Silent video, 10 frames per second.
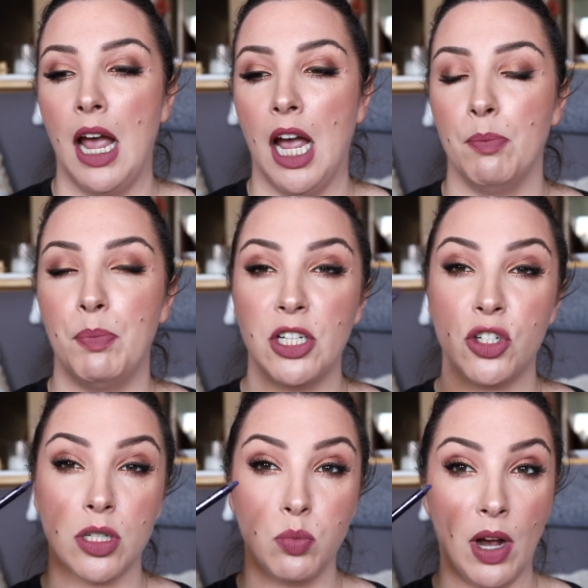um, but it's
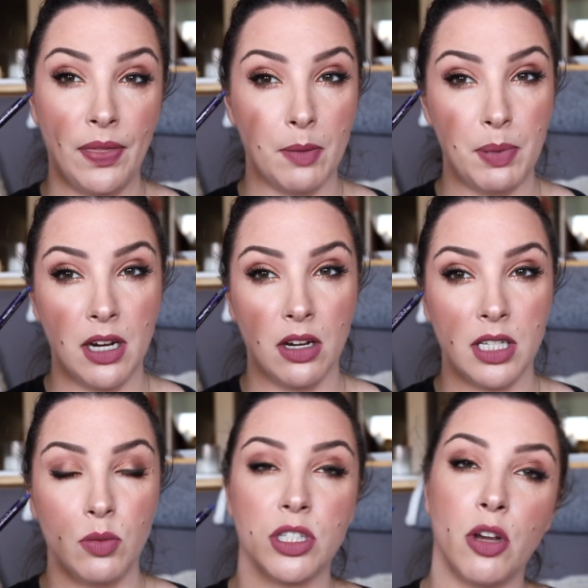just one that
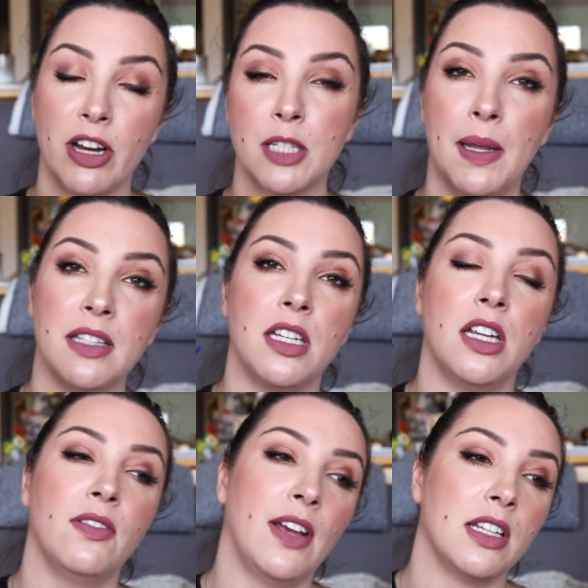because it was so
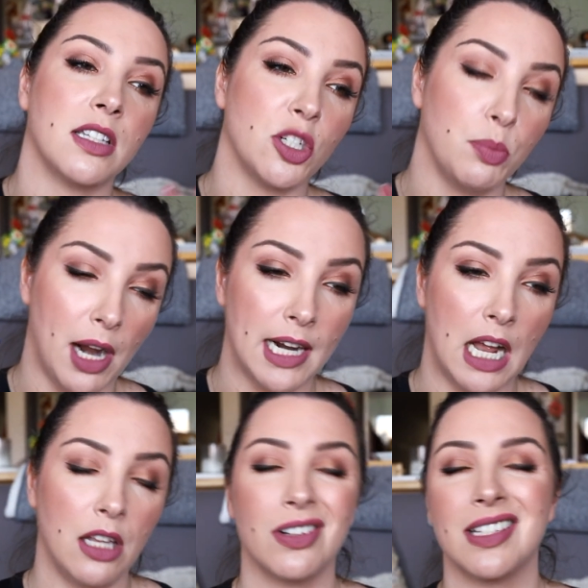expensive and it's such a bright
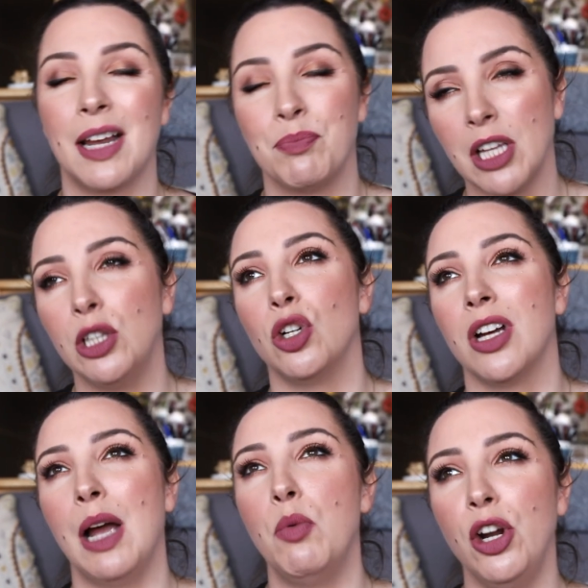color, I was like,
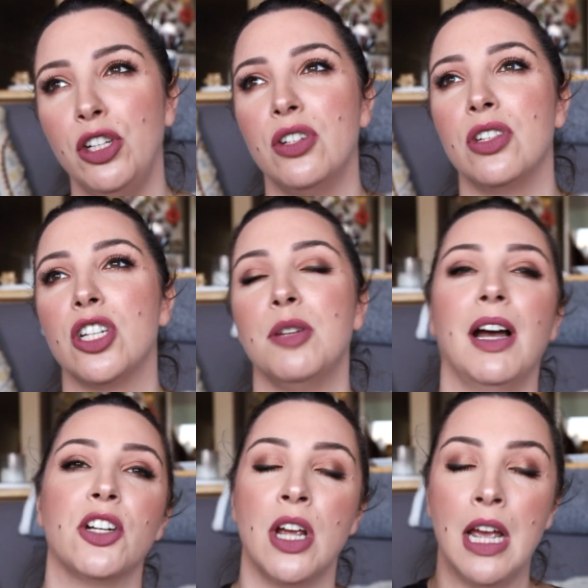look, I won't use it too
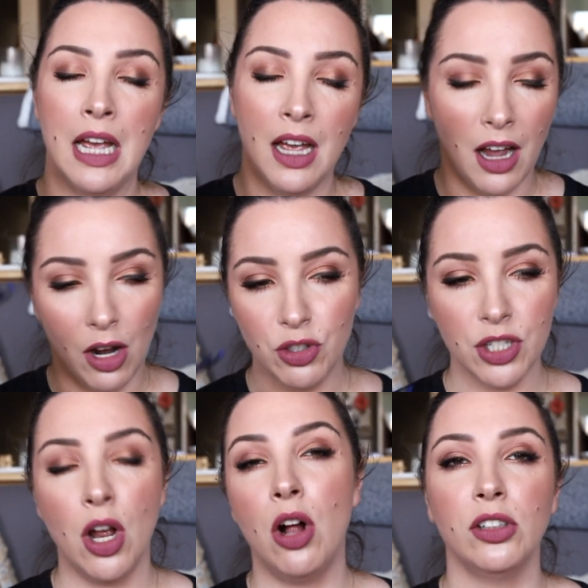much. I'll
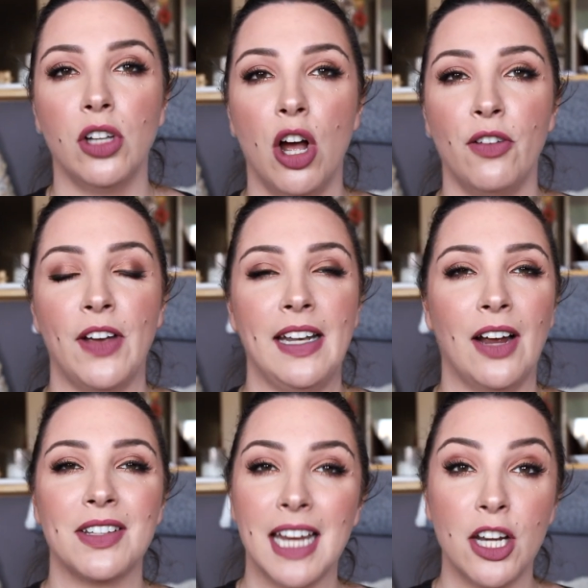just hold off, and
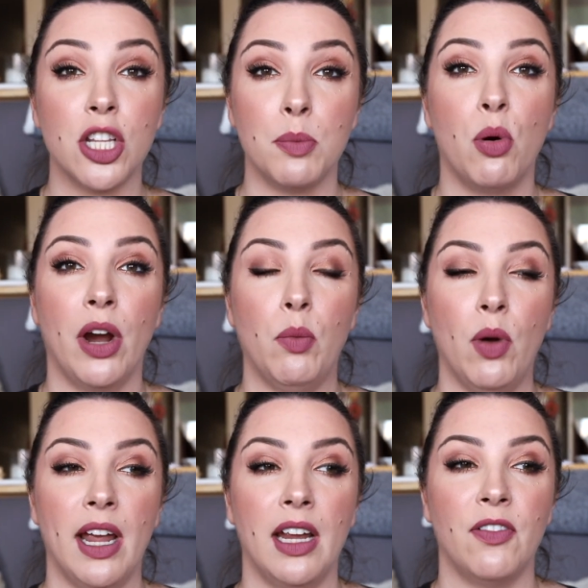now it's getting to the point
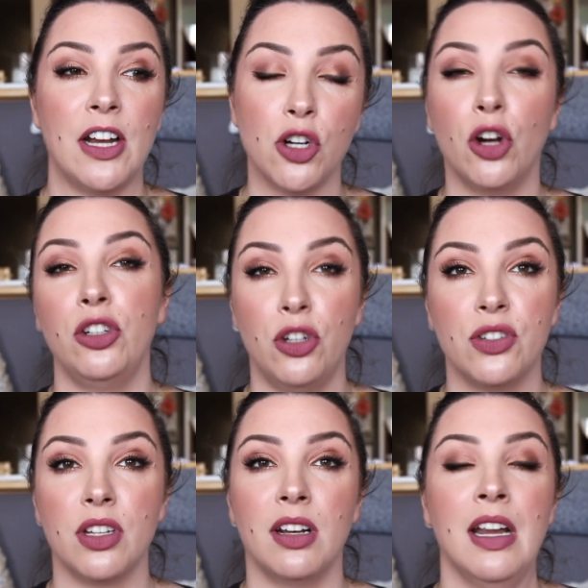where if I don't
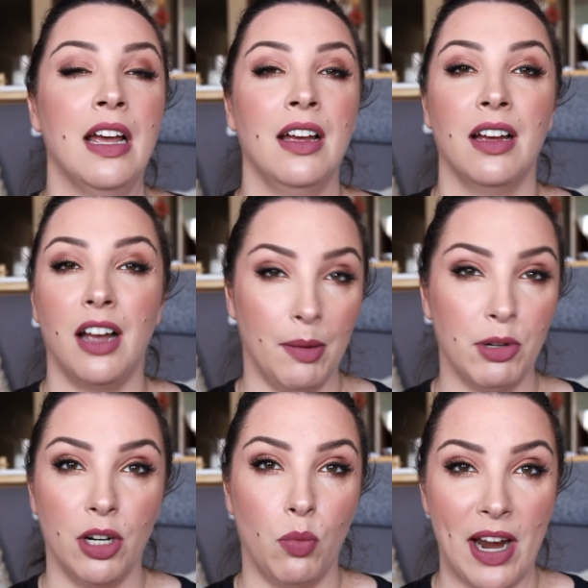use it, I'm
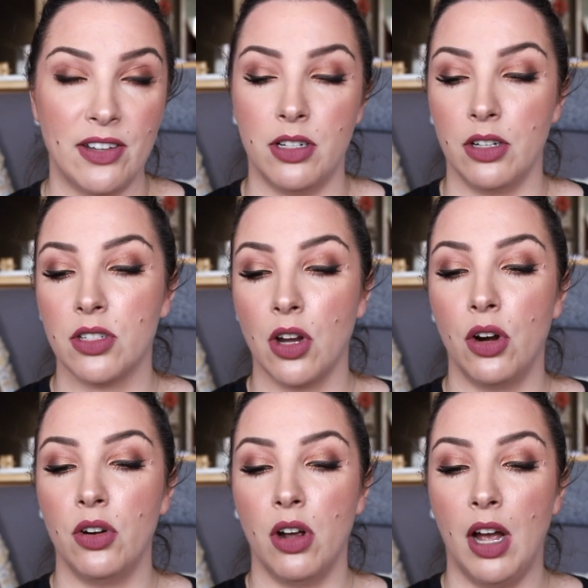gonna waste it.
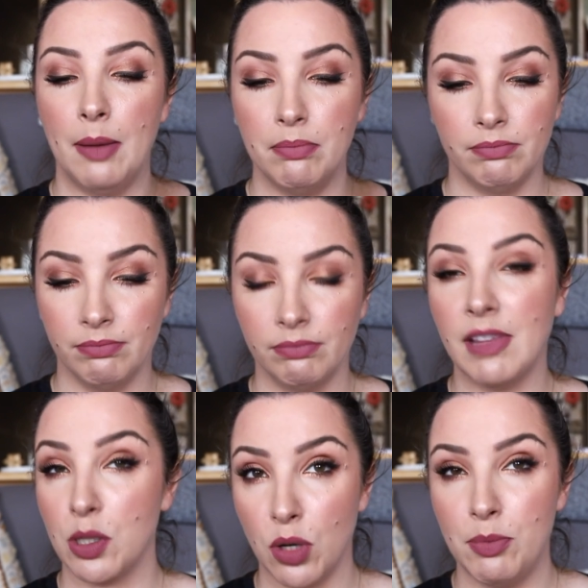So I'm,
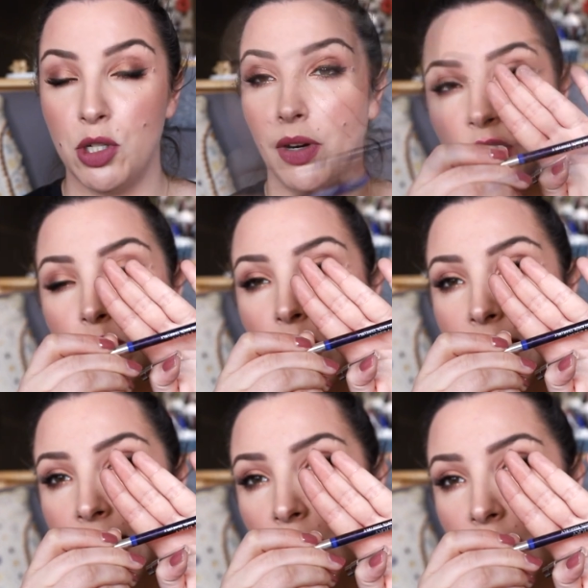that's what I'm doing. So
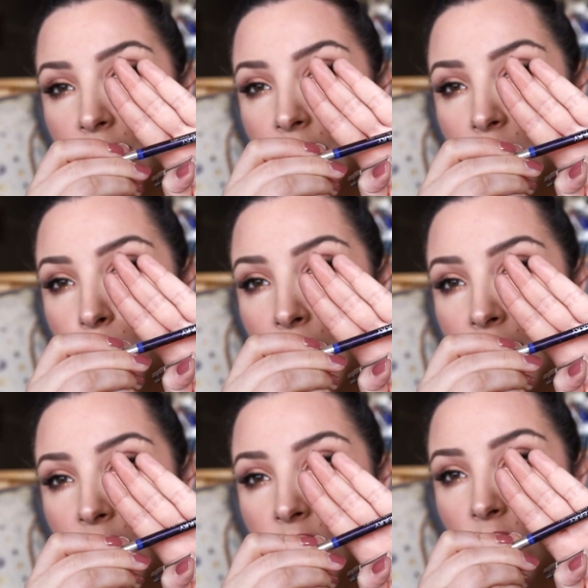right now it is this
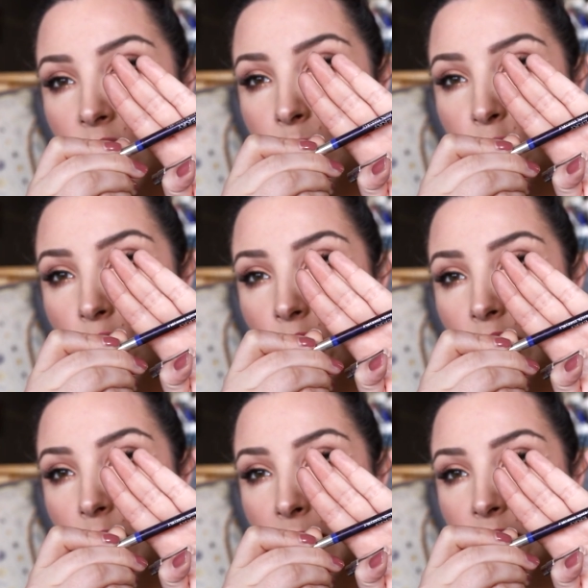big, so the
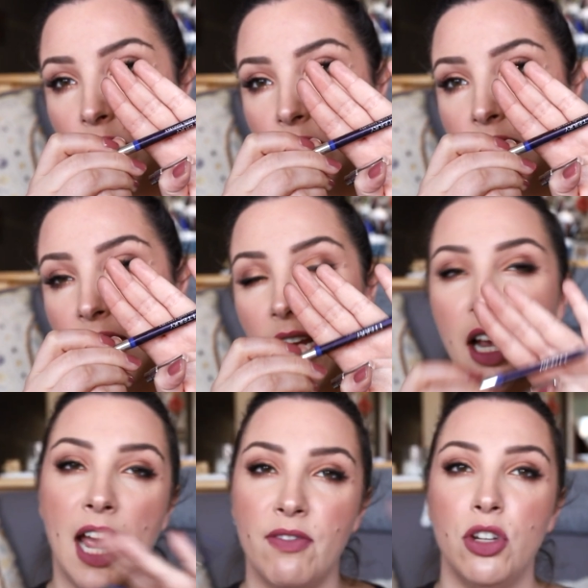majority of the pencil is there.
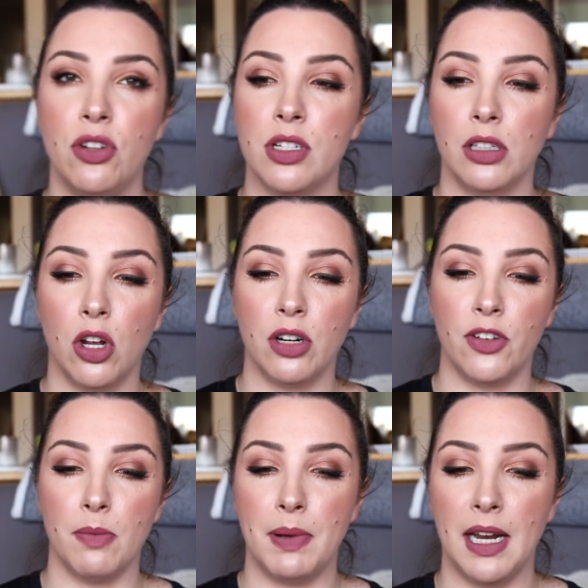I have used a lot of
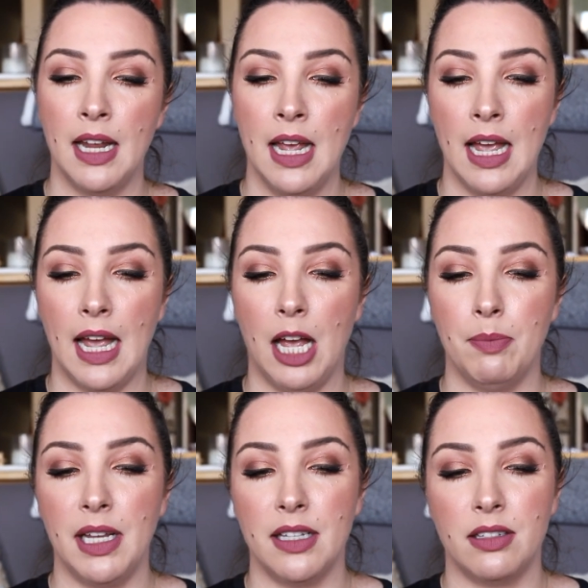it, but
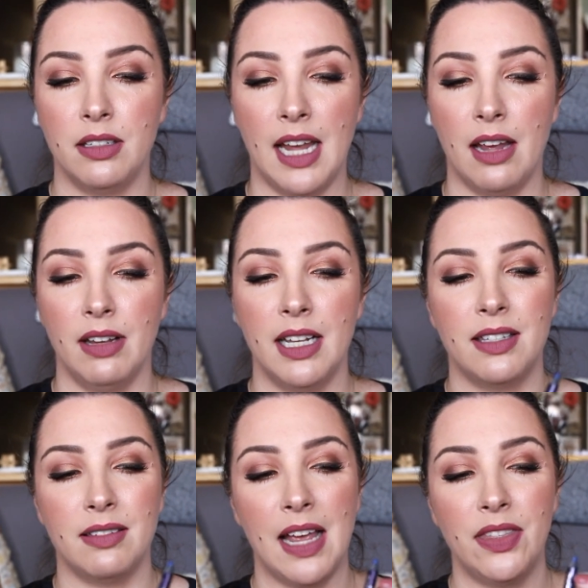um, it's, yeah,
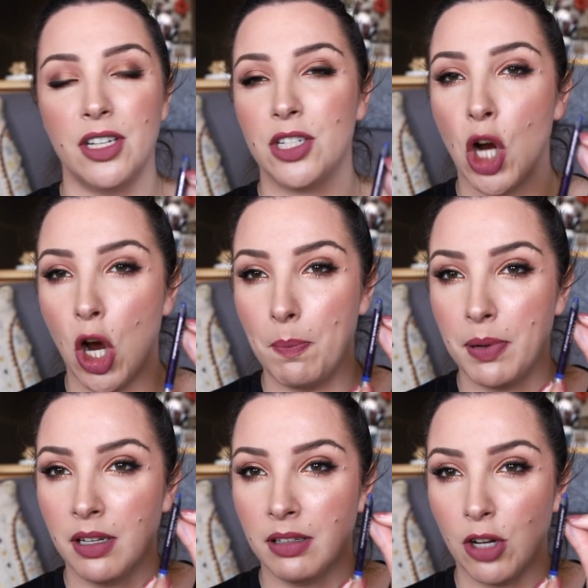it's at the top
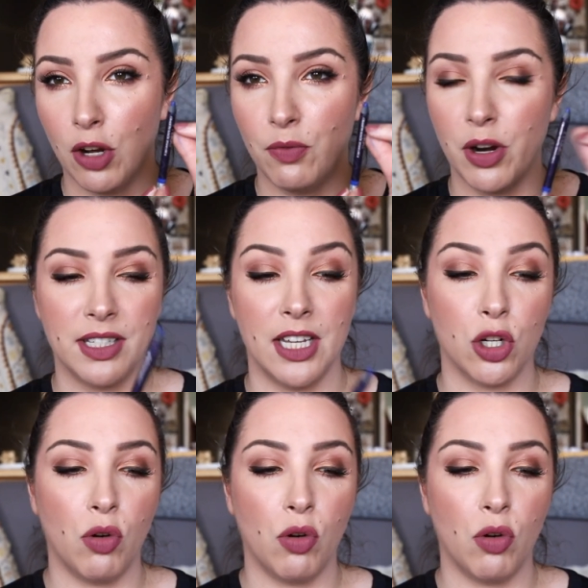of where it says